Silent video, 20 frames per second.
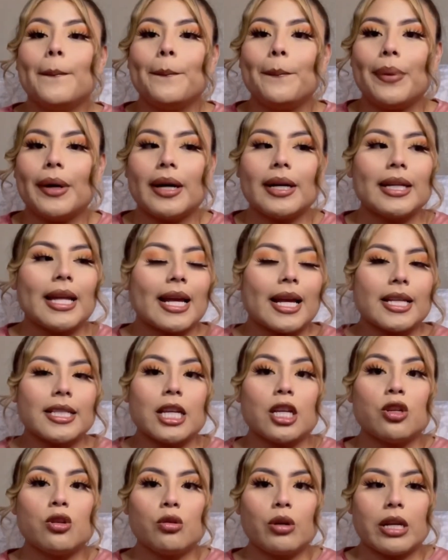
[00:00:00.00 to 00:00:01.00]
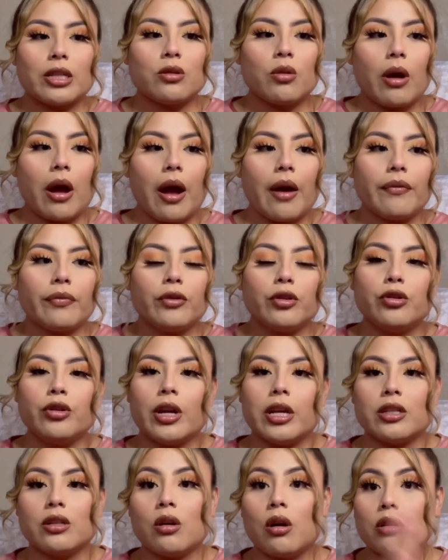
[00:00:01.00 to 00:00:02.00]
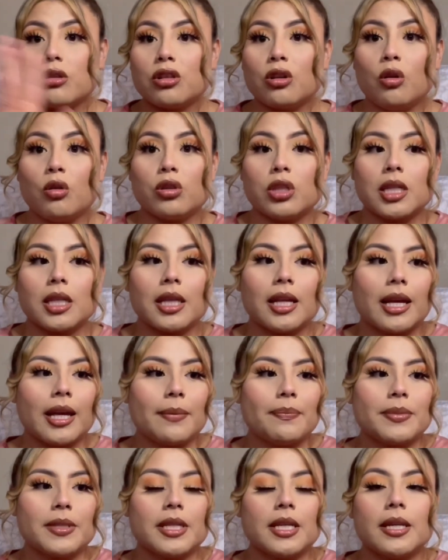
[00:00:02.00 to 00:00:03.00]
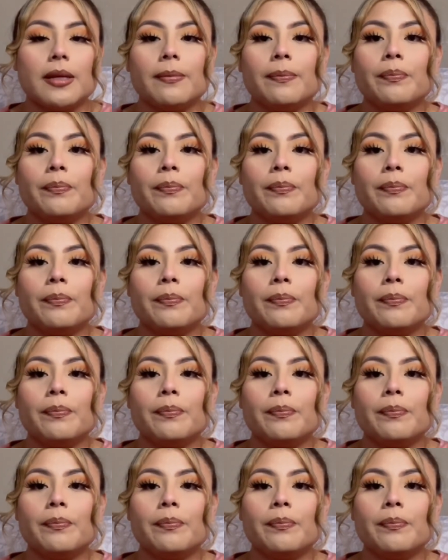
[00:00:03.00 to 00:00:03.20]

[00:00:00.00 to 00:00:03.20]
But like I said, you guys don't have to. You guys can also go to the Ipsy